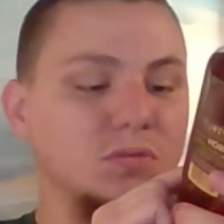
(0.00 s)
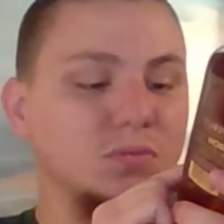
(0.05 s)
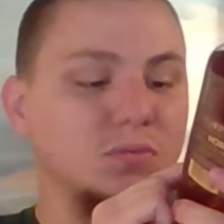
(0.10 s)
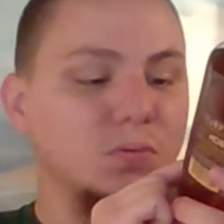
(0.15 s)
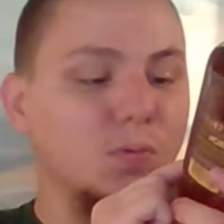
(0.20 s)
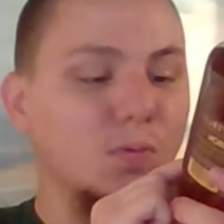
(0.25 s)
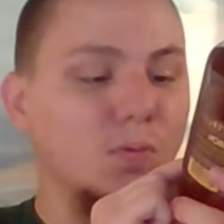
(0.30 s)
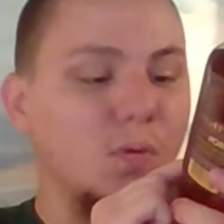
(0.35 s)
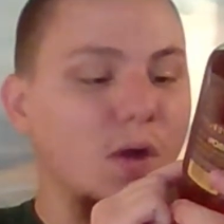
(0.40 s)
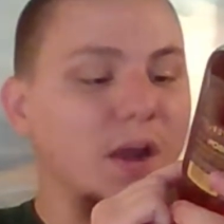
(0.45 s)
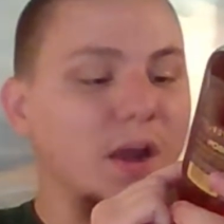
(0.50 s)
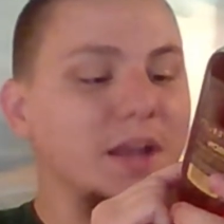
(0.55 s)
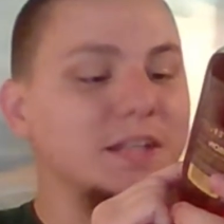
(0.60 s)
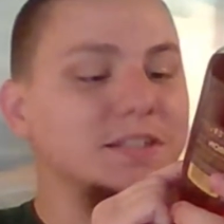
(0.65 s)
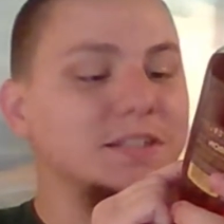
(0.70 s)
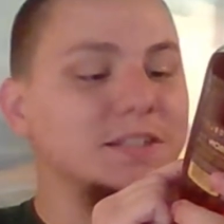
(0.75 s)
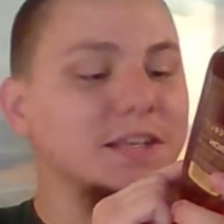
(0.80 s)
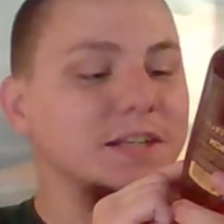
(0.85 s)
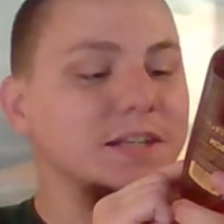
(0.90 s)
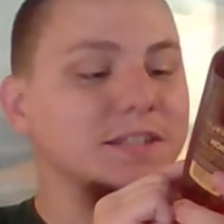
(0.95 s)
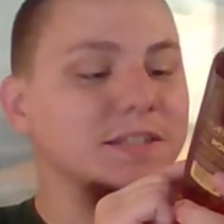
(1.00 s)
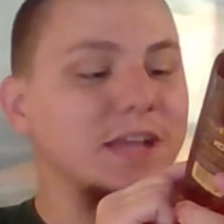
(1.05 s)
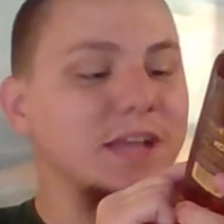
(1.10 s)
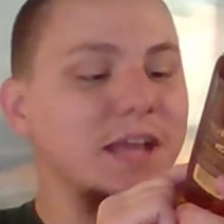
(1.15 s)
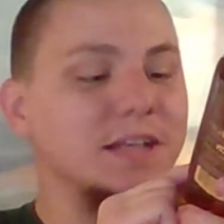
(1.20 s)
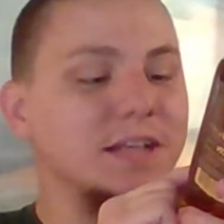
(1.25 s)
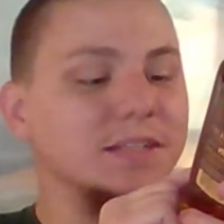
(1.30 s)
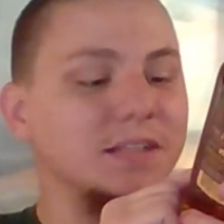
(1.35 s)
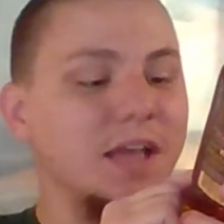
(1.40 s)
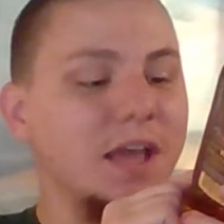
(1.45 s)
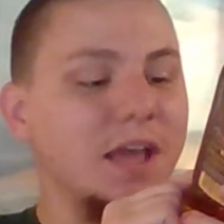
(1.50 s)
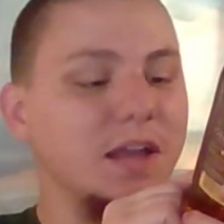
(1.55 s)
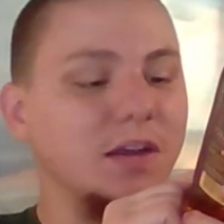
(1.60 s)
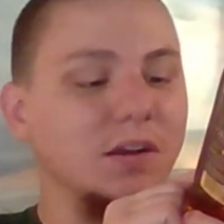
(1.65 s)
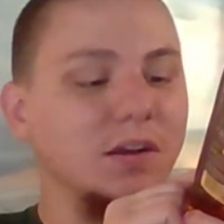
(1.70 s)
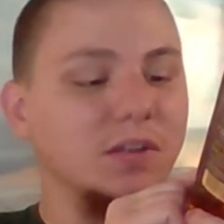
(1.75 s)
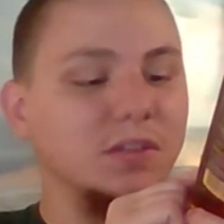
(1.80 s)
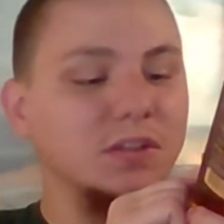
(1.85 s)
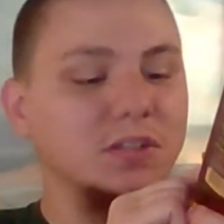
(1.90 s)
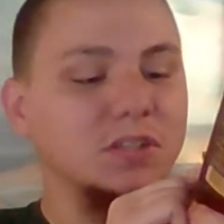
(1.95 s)
26 days
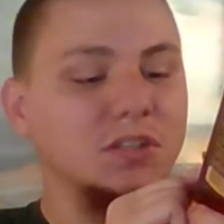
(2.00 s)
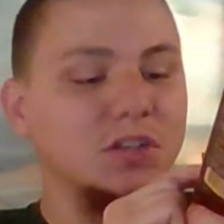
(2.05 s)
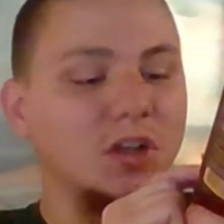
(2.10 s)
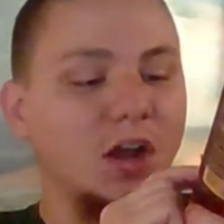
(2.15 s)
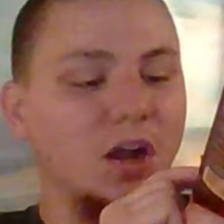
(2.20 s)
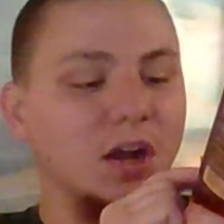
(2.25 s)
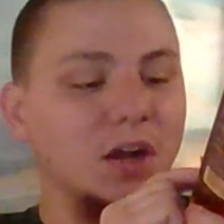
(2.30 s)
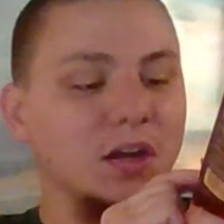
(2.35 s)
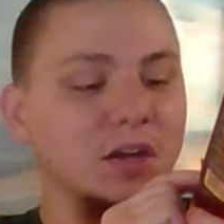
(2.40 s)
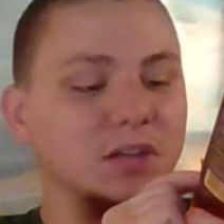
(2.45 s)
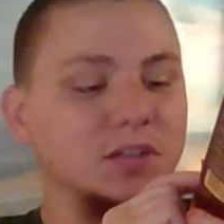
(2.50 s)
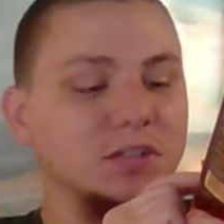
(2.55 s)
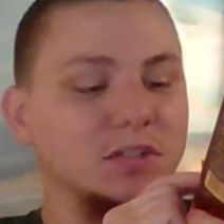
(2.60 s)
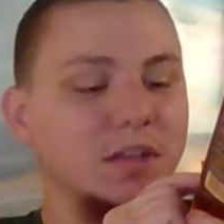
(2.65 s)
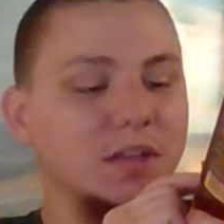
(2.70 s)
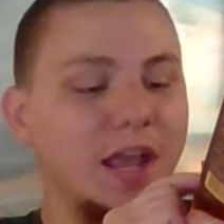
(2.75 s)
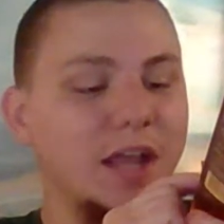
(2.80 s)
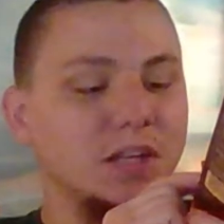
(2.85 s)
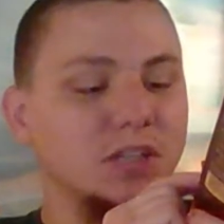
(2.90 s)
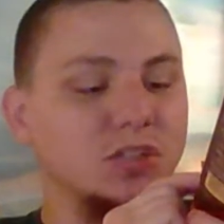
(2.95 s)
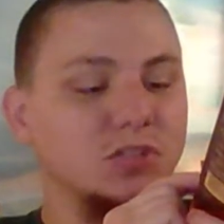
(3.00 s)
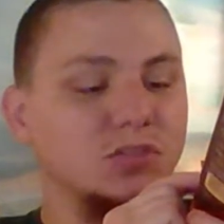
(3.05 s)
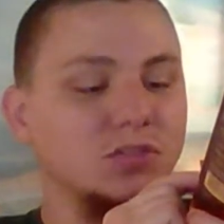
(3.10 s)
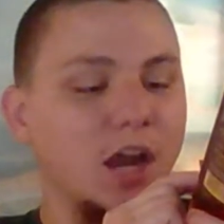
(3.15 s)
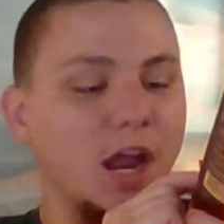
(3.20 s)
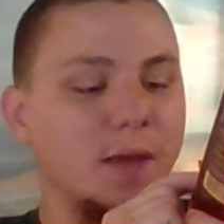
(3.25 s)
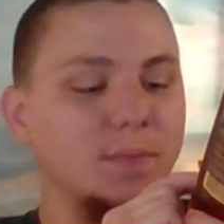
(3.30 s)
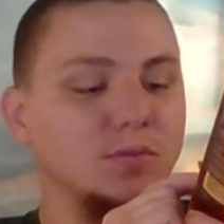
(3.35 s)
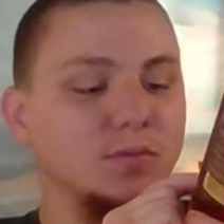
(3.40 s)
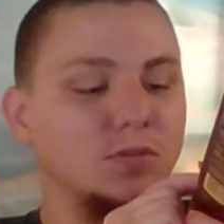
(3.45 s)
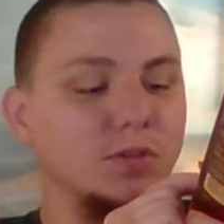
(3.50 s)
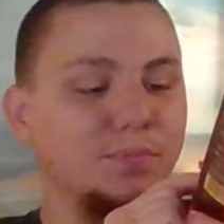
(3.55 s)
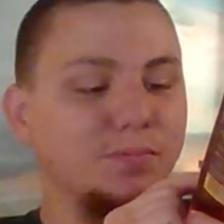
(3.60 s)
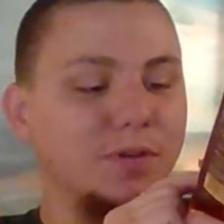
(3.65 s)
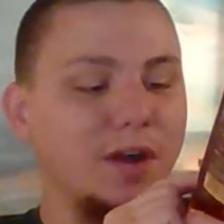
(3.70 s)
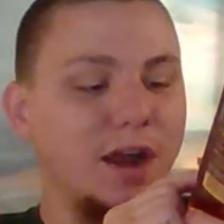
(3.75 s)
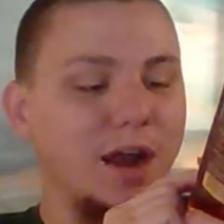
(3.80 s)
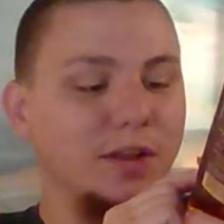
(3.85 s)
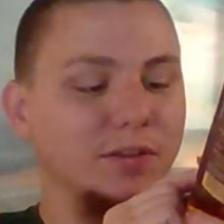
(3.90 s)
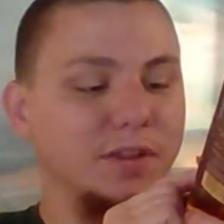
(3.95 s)
later, the stars and stripes were
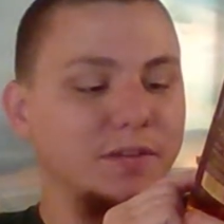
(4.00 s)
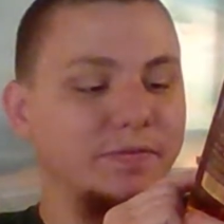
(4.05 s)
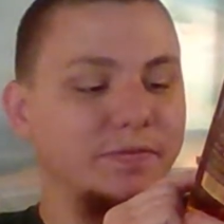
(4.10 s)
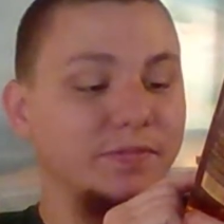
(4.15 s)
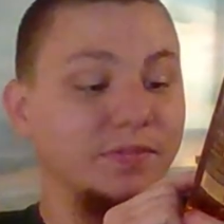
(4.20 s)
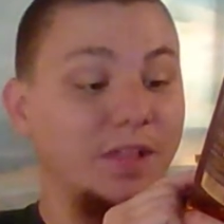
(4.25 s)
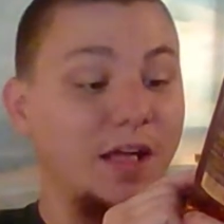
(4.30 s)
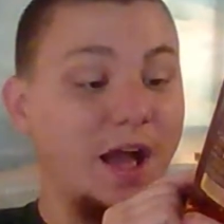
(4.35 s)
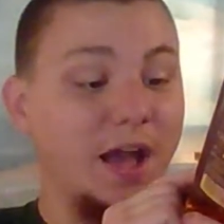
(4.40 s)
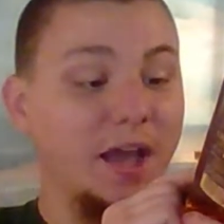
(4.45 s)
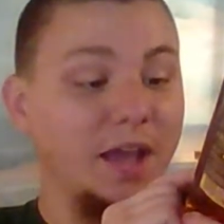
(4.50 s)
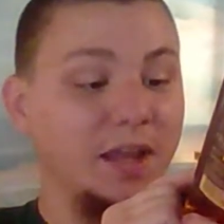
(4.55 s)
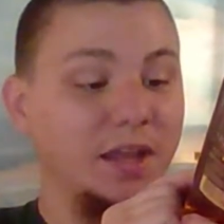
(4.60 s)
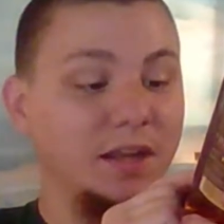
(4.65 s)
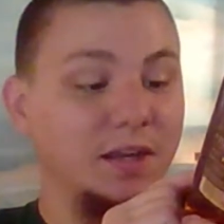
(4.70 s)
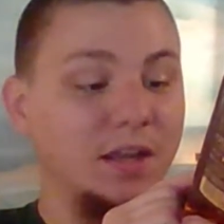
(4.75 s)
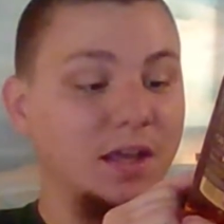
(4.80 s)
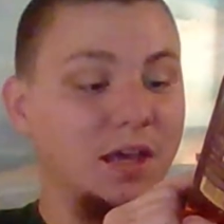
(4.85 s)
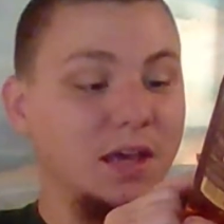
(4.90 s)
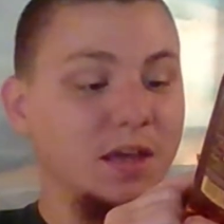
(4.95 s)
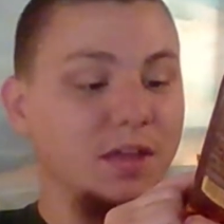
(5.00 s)
proudly flying.